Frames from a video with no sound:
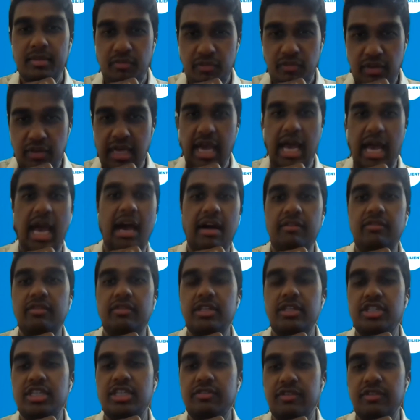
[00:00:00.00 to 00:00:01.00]
We have
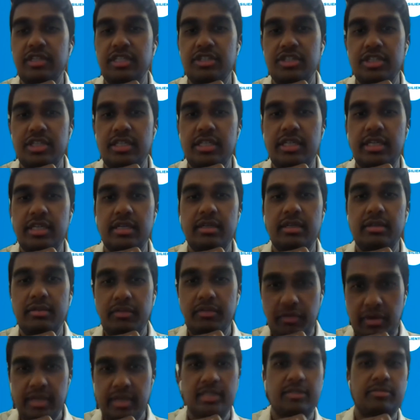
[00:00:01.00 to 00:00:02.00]
a chief engineer.
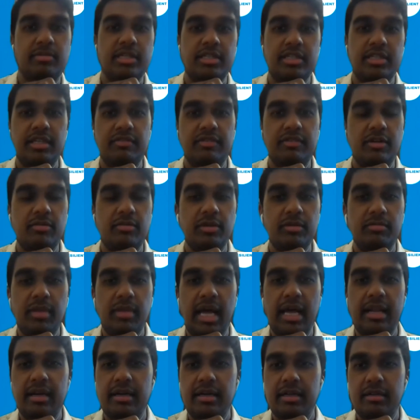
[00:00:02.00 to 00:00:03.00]
Where is my chief urban
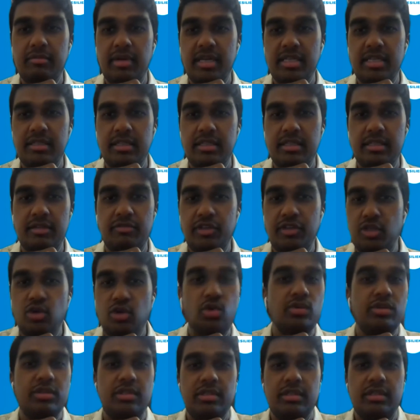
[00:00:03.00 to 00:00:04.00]
planner in my city? We don't.